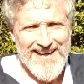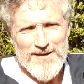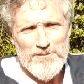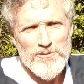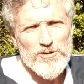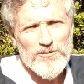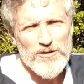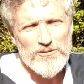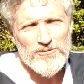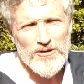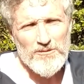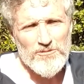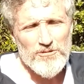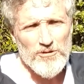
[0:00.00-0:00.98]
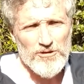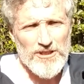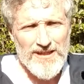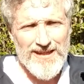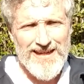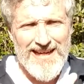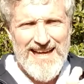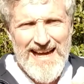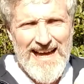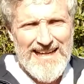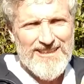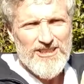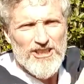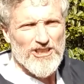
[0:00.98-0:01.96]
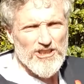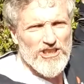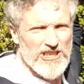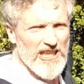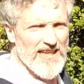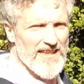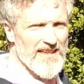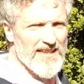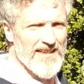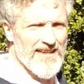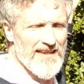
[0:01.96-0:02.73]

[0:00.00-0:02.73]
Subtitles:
move your front foot just slightly,